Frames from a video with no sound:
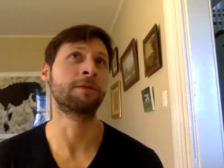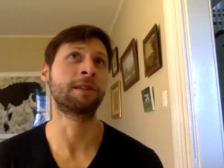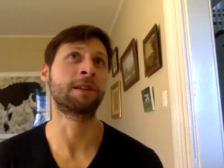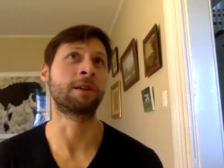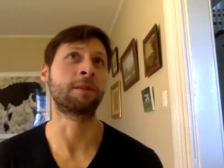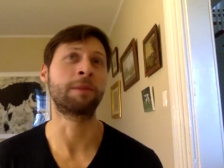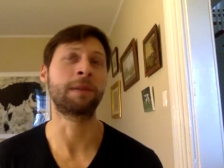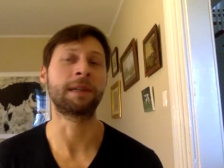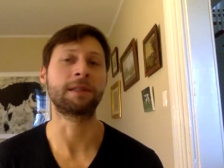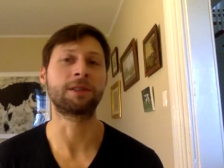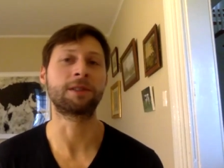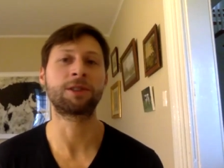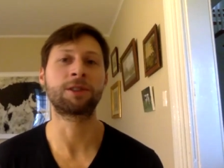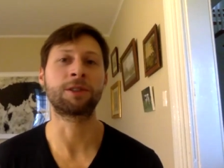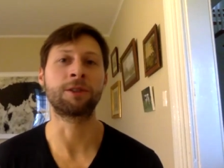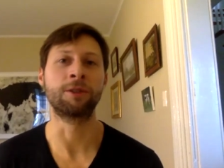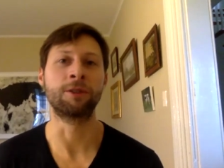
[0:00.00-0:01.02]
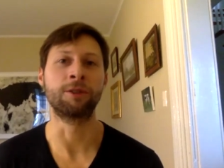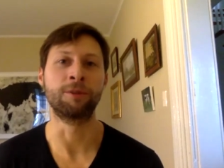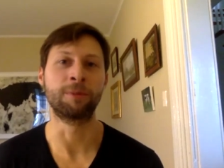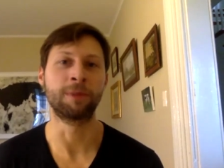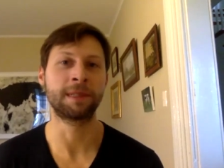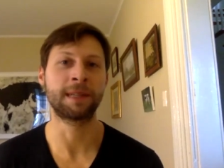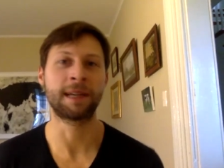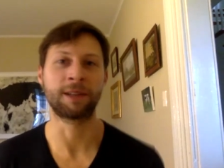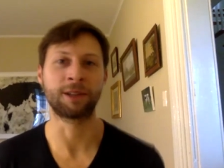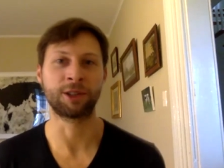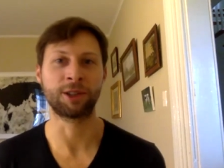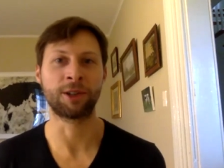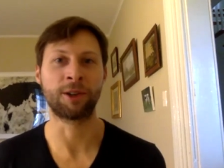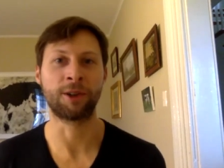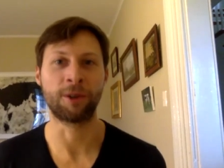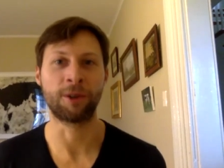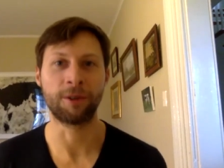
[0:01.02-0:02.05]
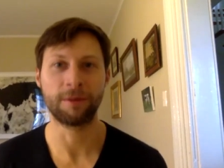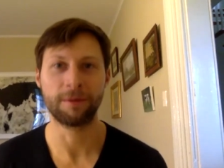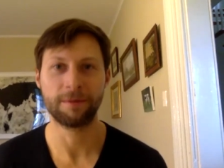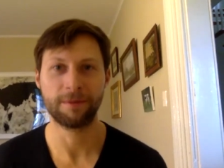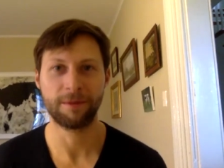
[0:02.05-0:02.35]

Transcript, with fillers: you know pitch to potential